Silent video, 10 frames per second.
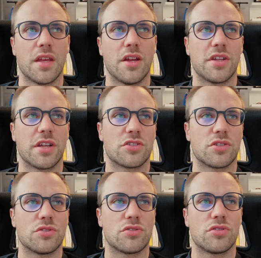think it's a
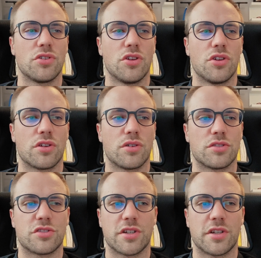good
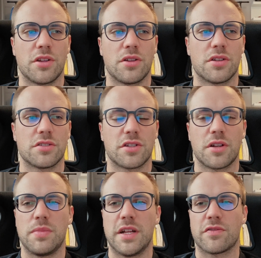starting
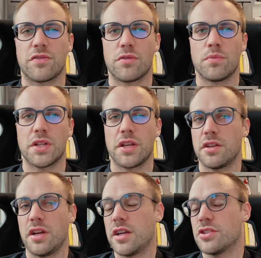platform. But
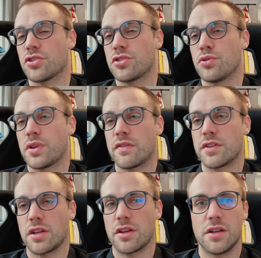I enjoy doing
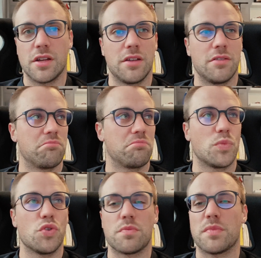everything. I do
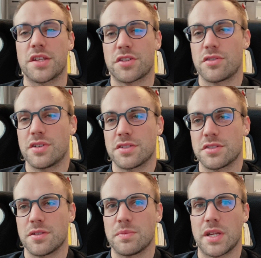some NASCAR races
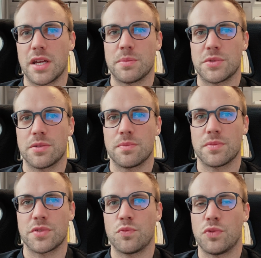sometimes, some
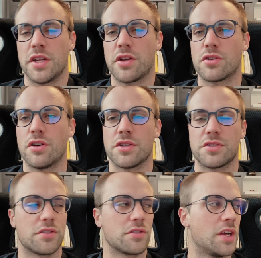
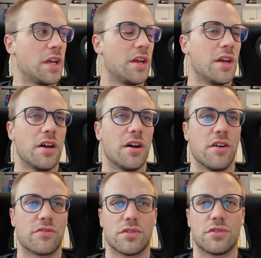rallycross or
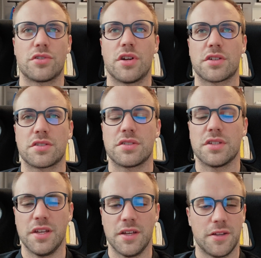off-road trucks,
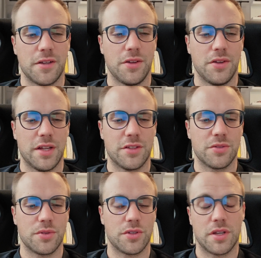and
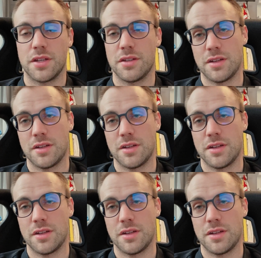so on. I